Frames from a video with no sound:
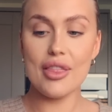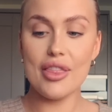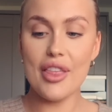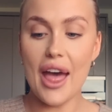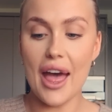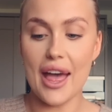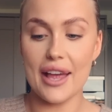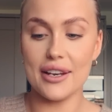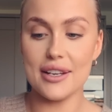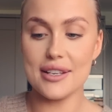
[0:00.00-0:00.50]

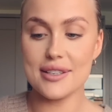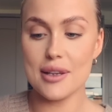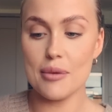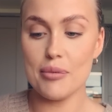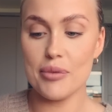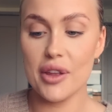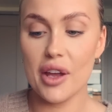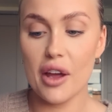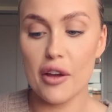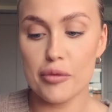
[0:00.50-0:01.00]
Then,
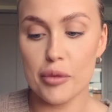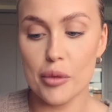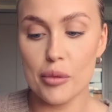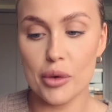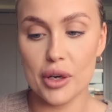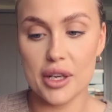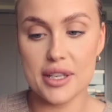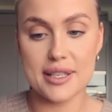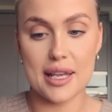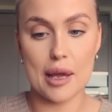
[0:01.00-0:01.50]
something I've been
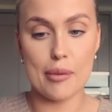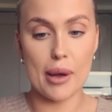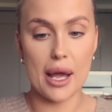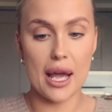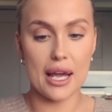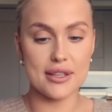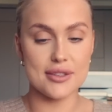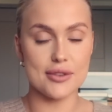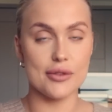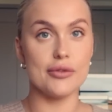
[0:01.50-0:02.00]
wanting to get my
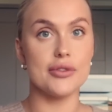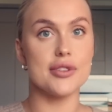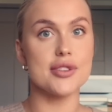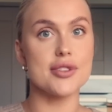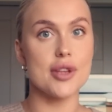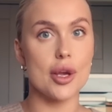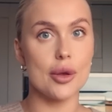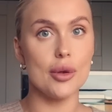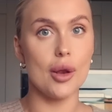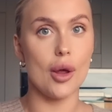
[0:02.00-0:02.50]
hands on for
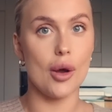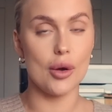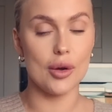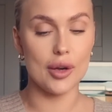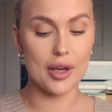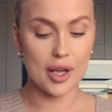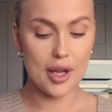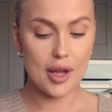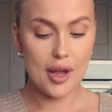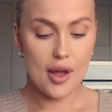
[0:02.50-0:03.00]
so
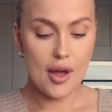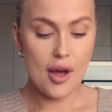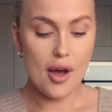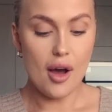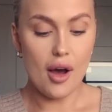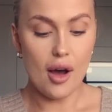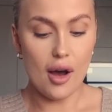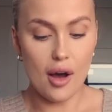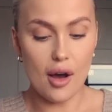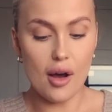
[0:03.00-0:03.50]
long
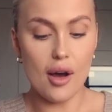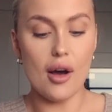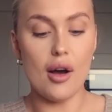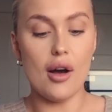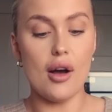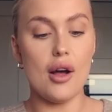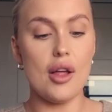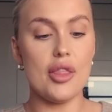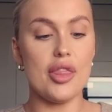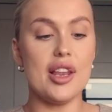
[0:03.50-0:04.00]

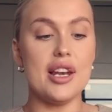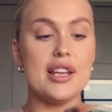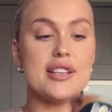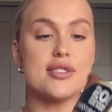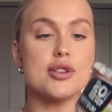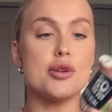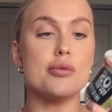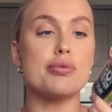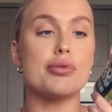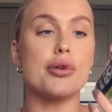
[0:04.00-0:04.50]
are the
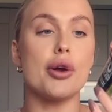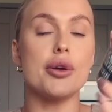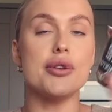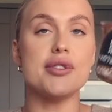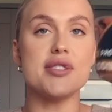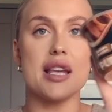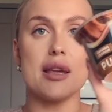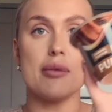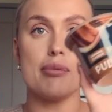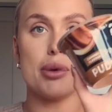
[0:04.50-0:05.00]
little
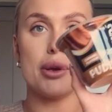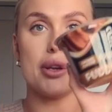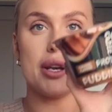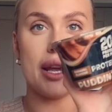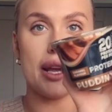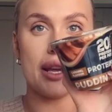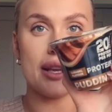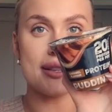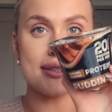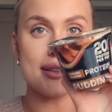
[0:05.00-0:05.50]
protein
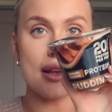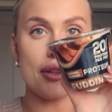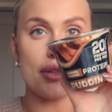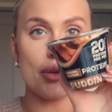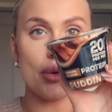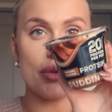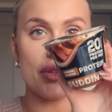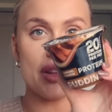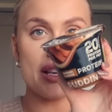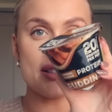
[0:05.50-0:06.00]
puddings. I
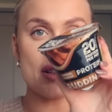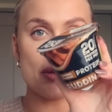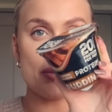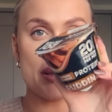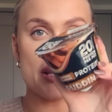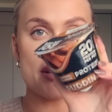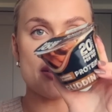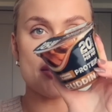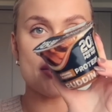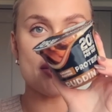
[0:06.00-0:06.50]
thought these would
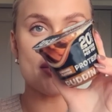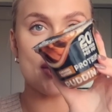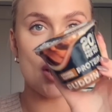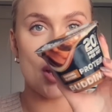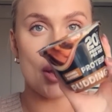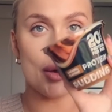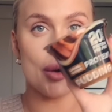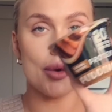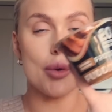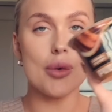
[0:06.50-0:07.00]
be
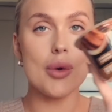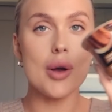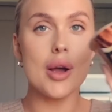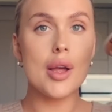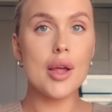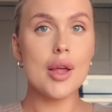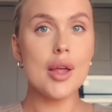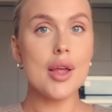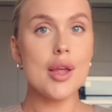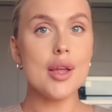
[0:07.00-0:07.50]
so
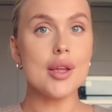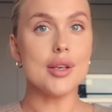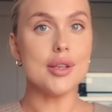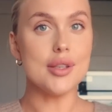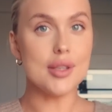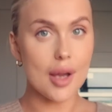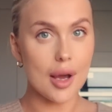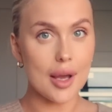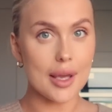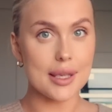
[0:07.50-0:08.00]

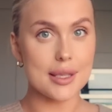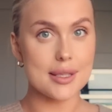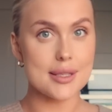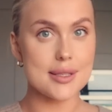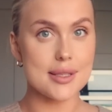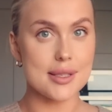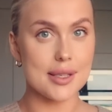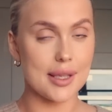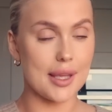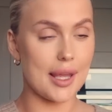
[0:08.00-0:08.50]

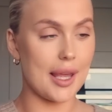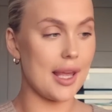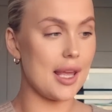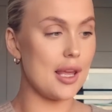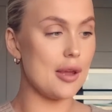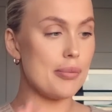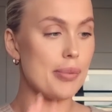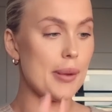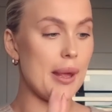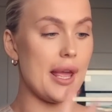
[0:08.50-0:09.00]
nice to
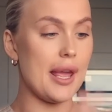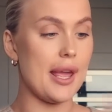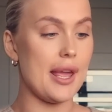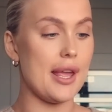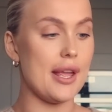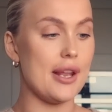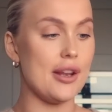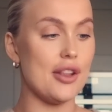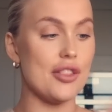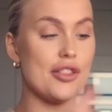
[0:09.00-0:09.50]
keep
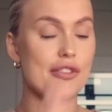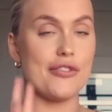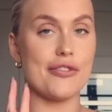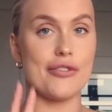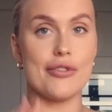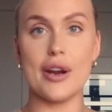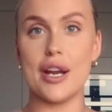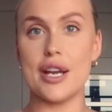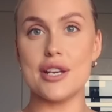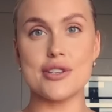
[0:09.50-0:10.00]
in the
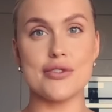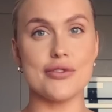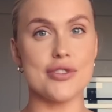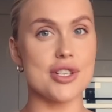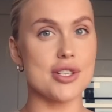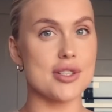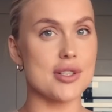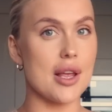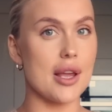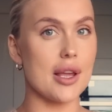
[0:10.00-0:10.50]
fridge for
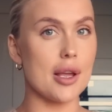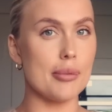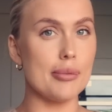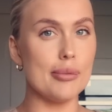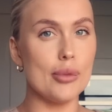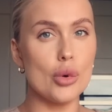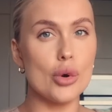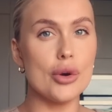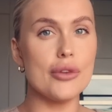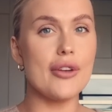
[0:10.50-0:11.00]
just like
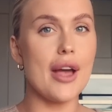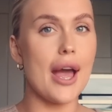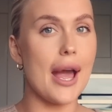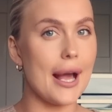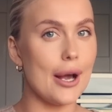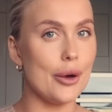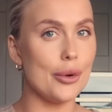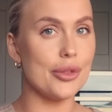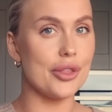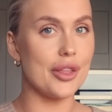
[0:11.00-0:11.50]
more of a
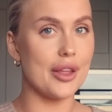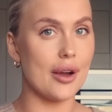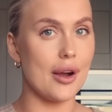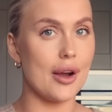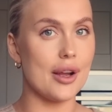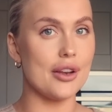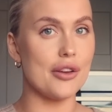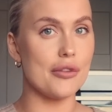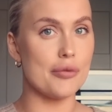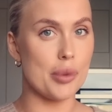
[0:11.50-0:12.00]
healthy
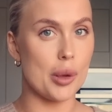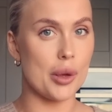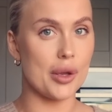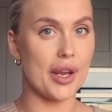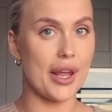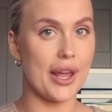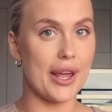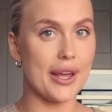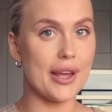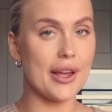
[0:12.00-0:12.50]
kind of
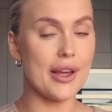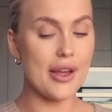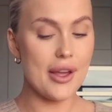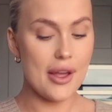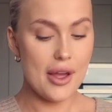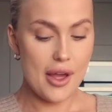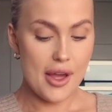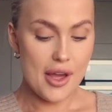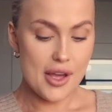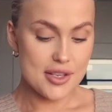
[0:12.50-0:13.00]
pudding.
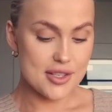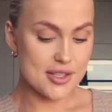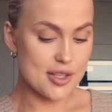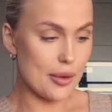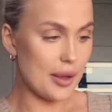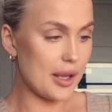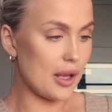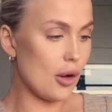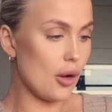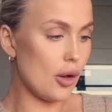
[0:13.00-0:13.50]

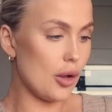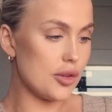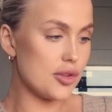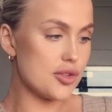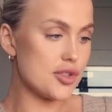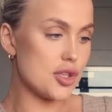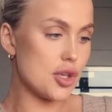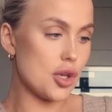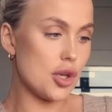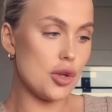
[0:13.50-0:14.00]
So I
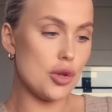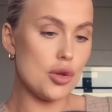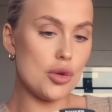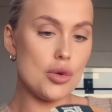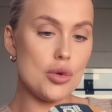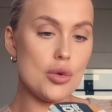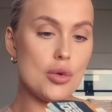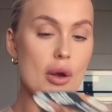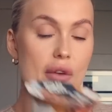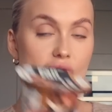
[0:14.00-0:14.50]
got
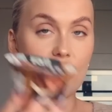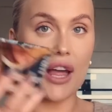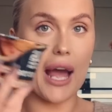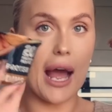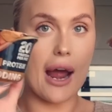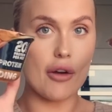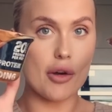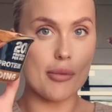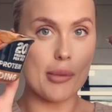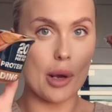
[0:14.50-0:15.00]
two of the
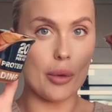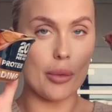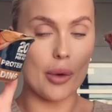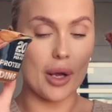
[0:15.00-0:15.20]
caramel